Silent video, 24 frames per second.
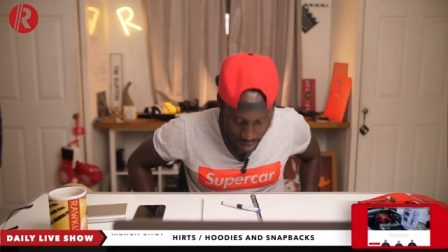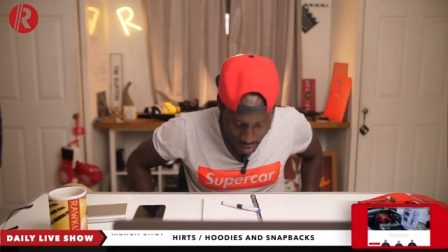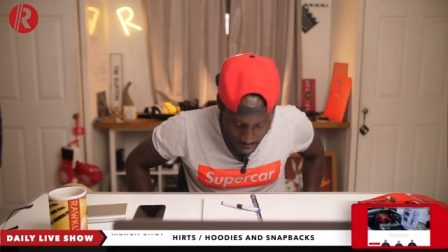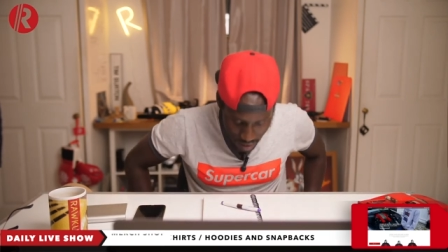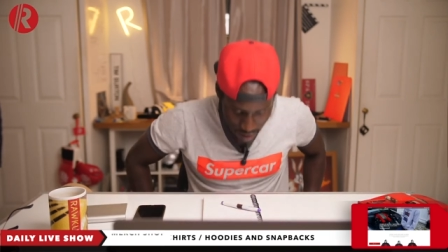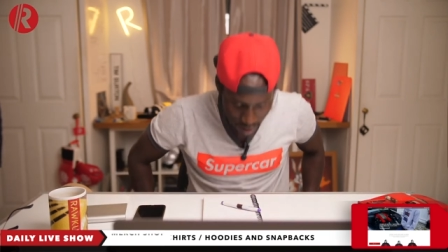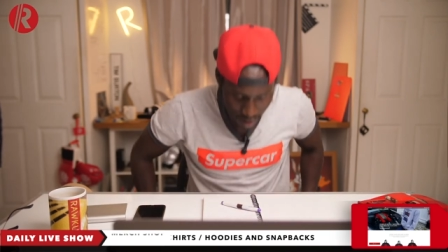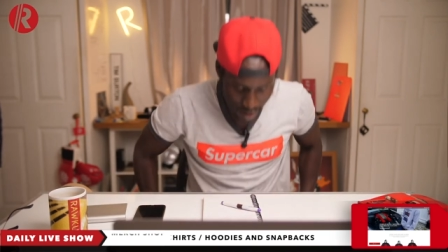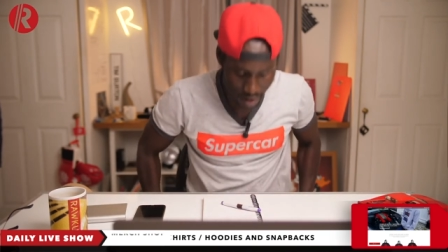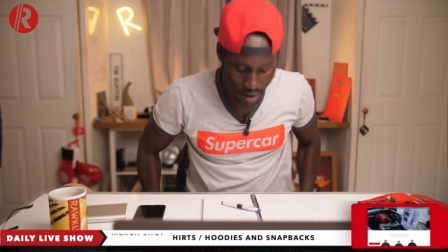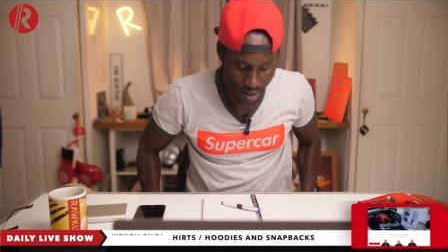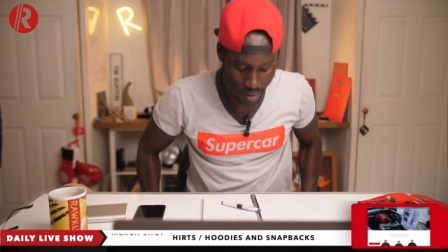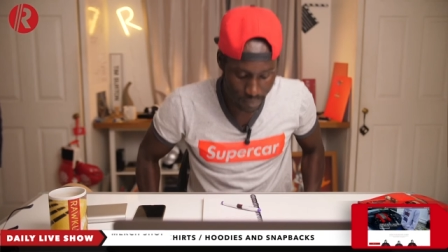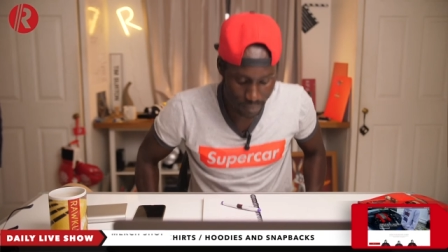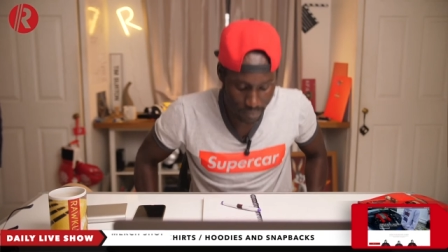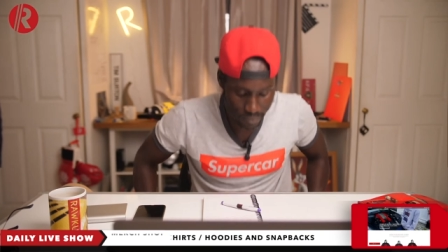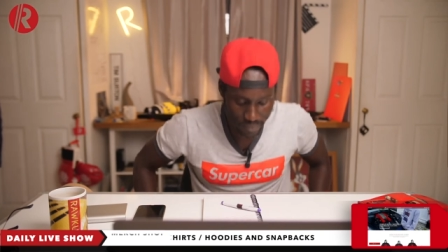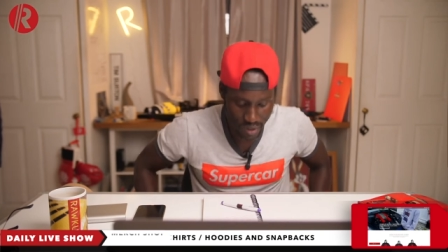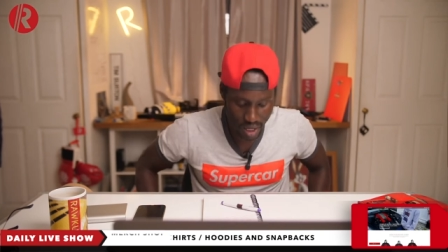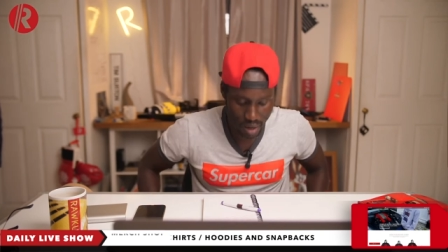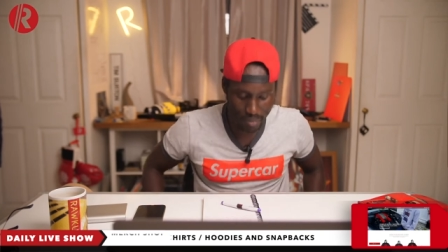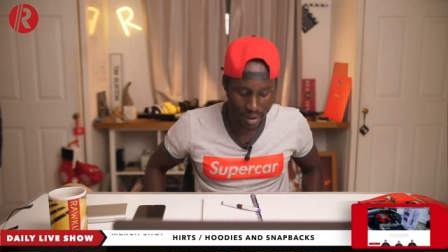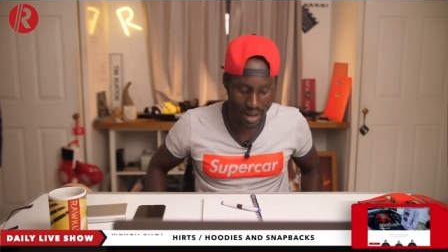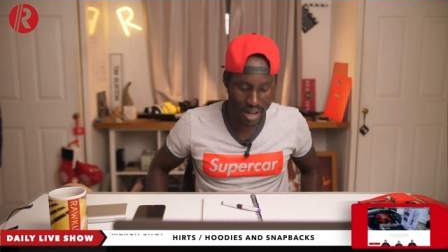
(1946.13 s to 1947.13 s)
um,
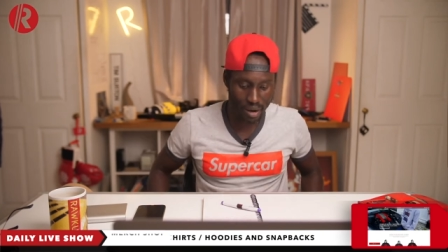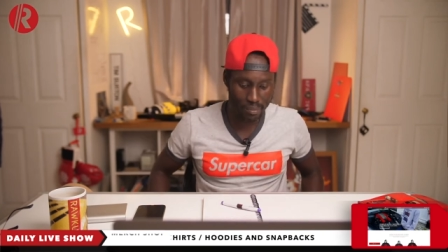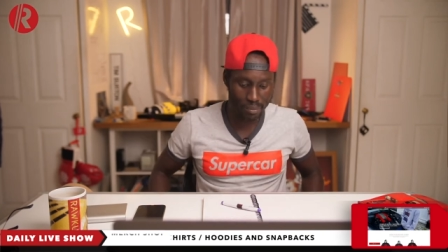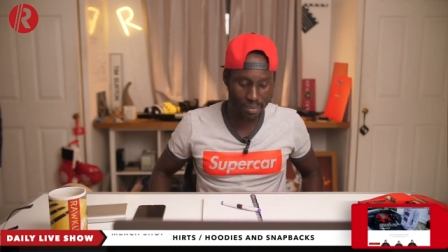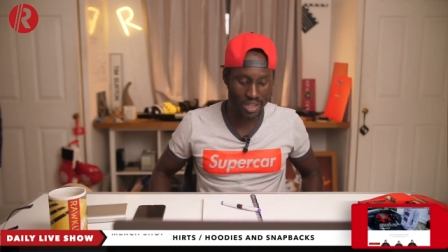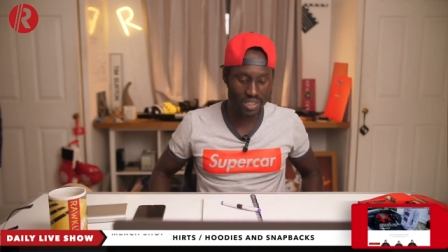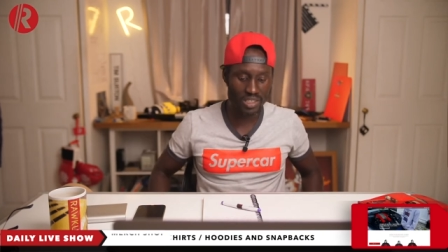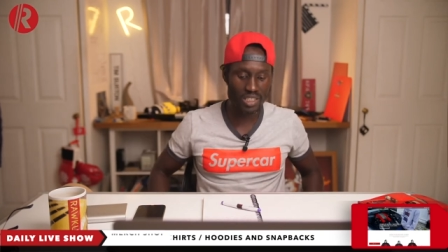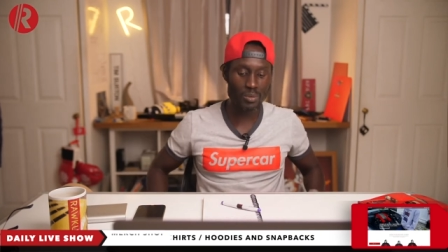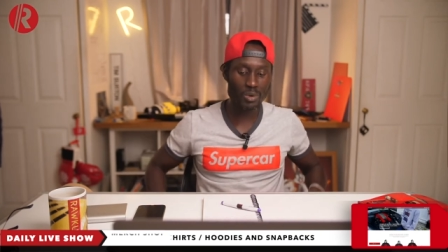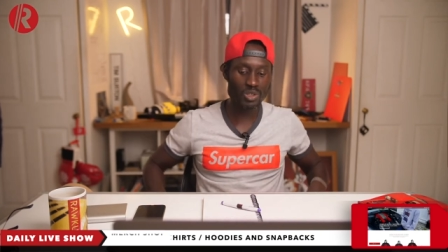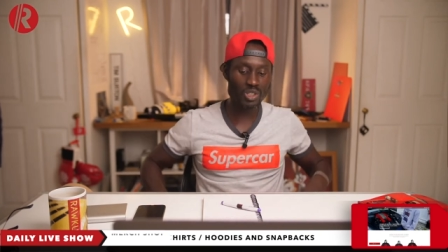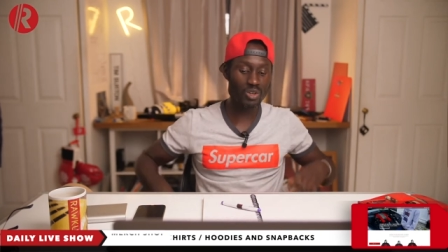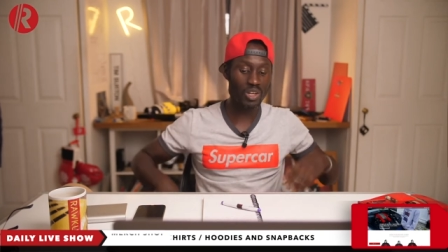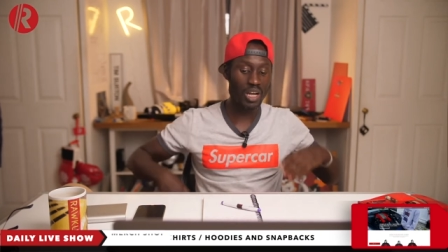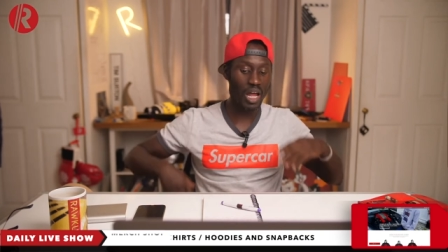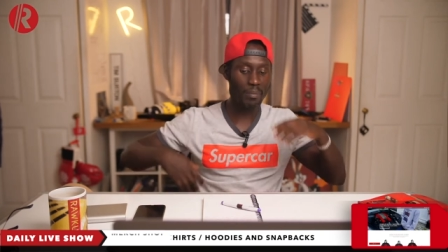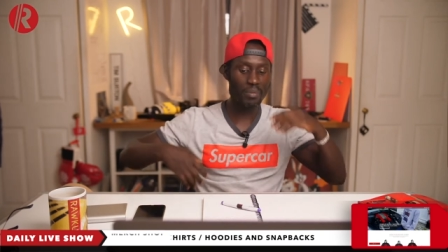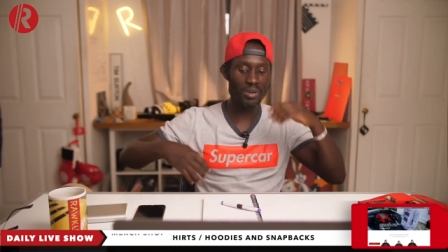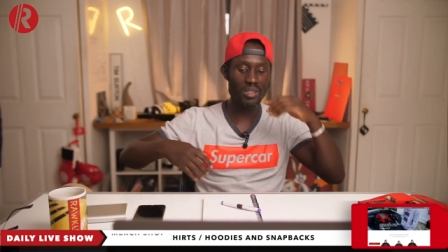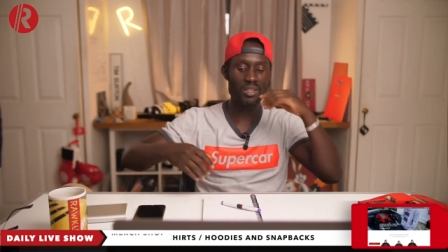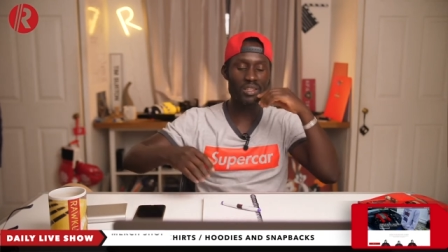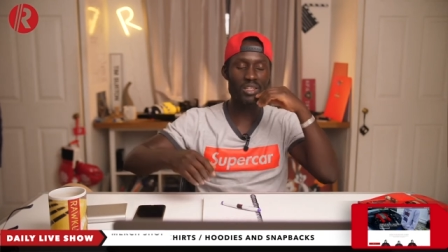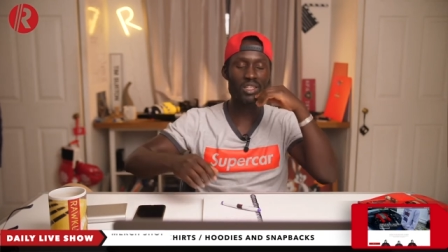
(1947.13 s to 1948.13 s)
about basically what's going to
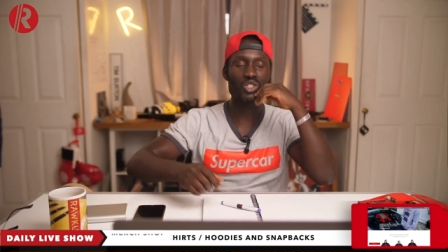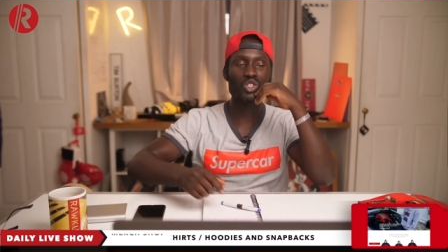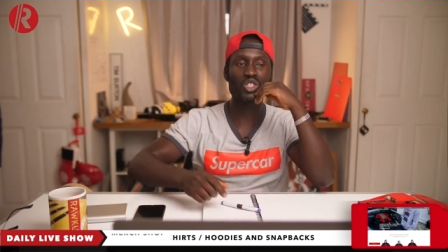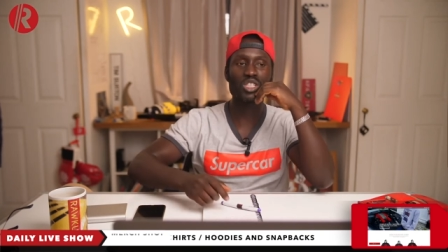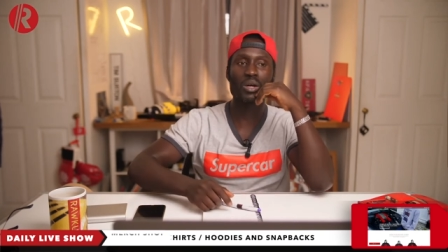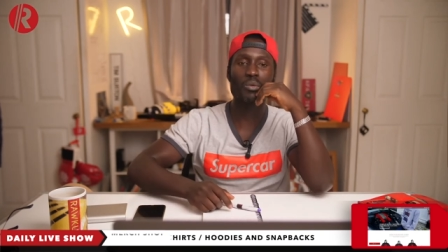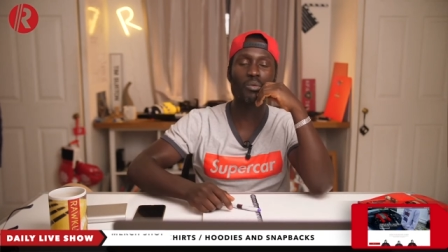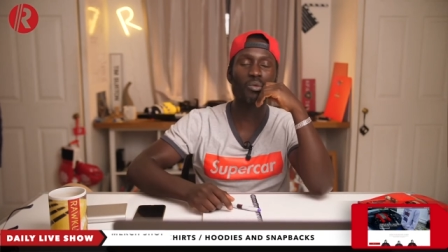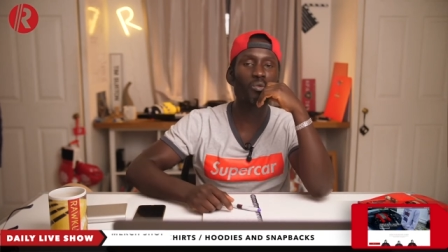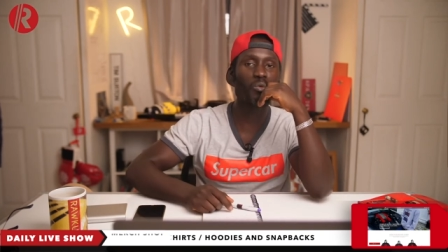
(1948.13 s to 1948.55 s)
happen this year.